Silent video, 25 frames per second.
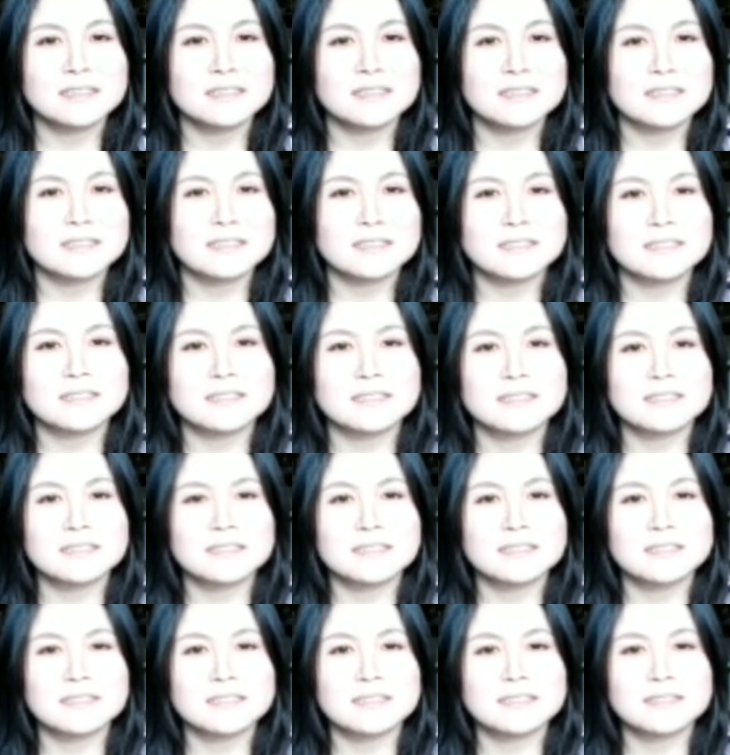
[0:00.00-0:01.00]

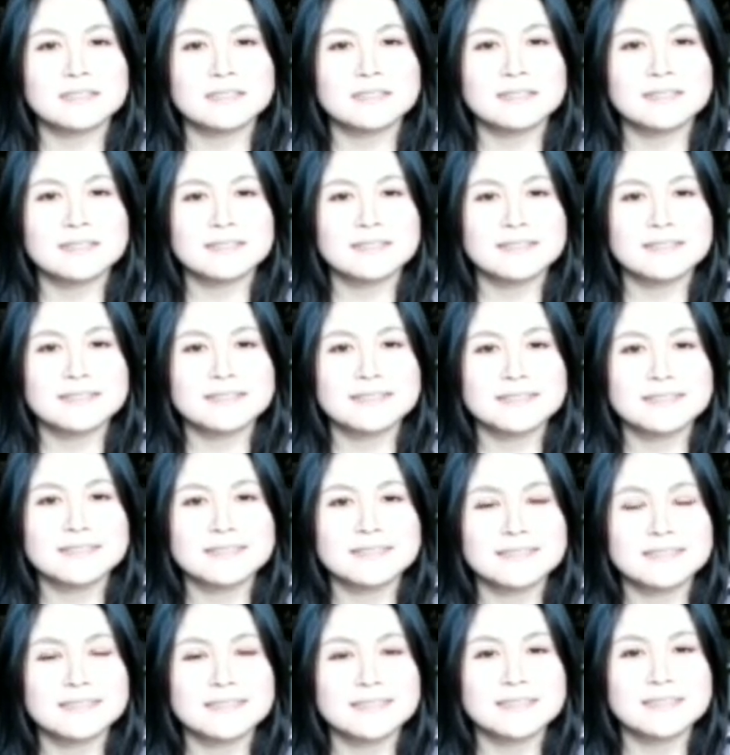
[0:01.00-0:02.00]

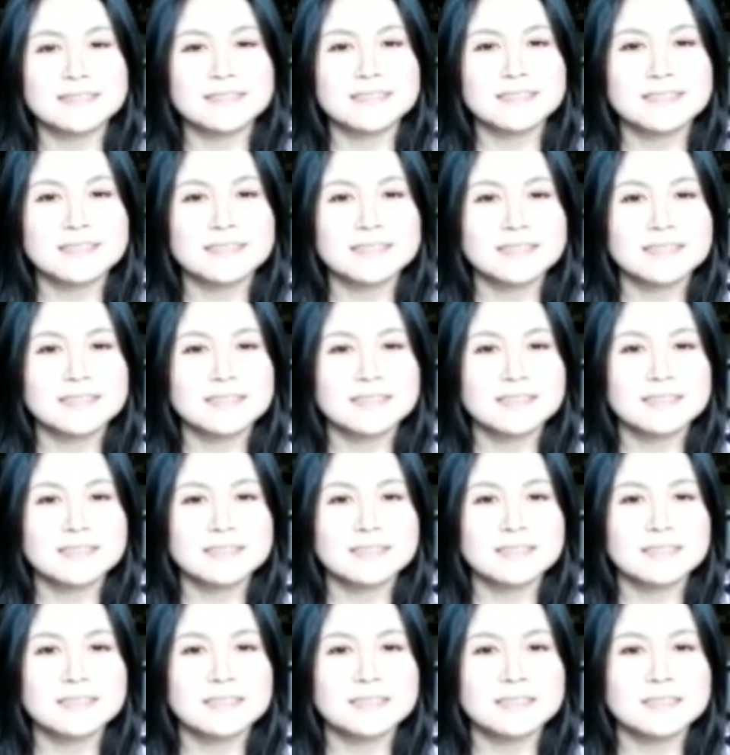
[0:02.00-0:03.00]

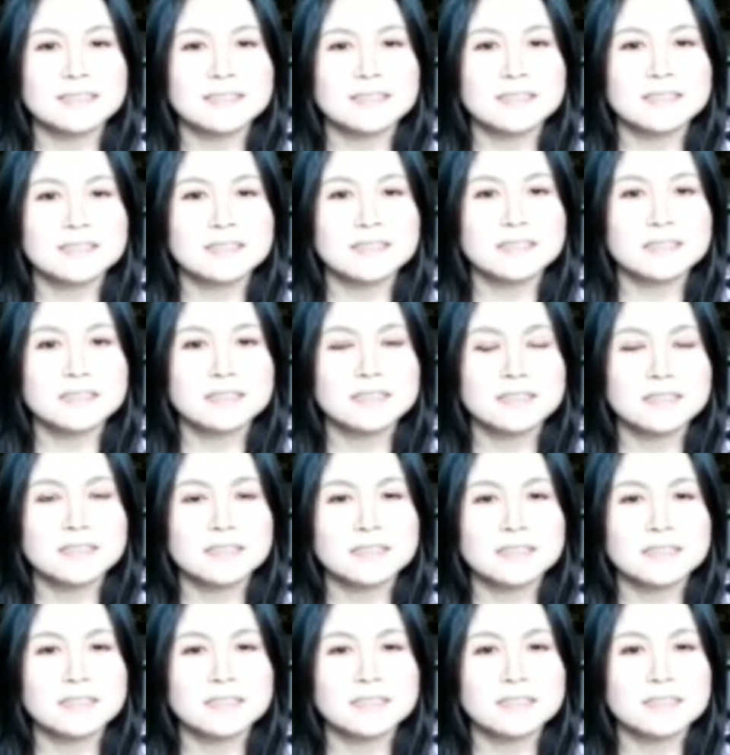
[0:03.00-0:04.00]

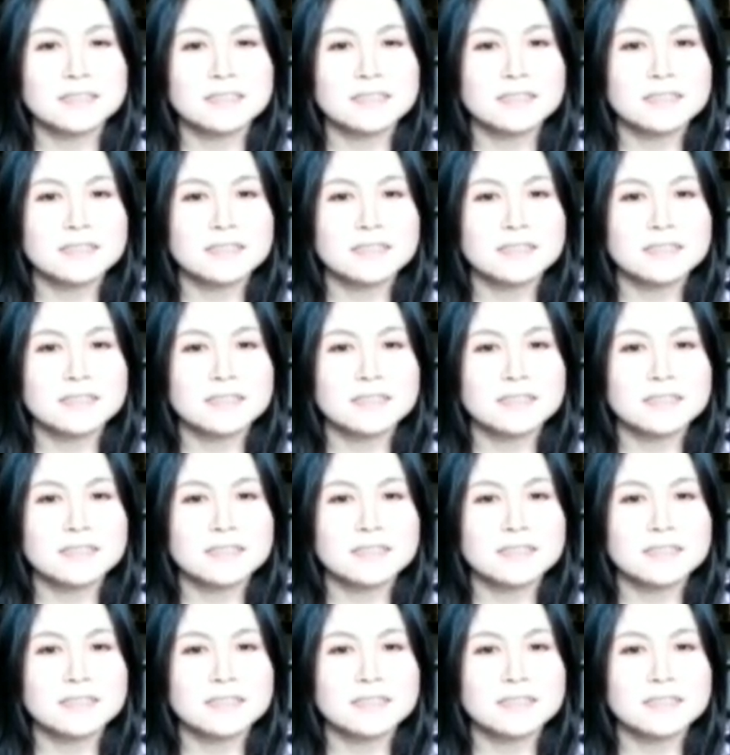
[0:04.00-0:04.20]
The person shown says nothing.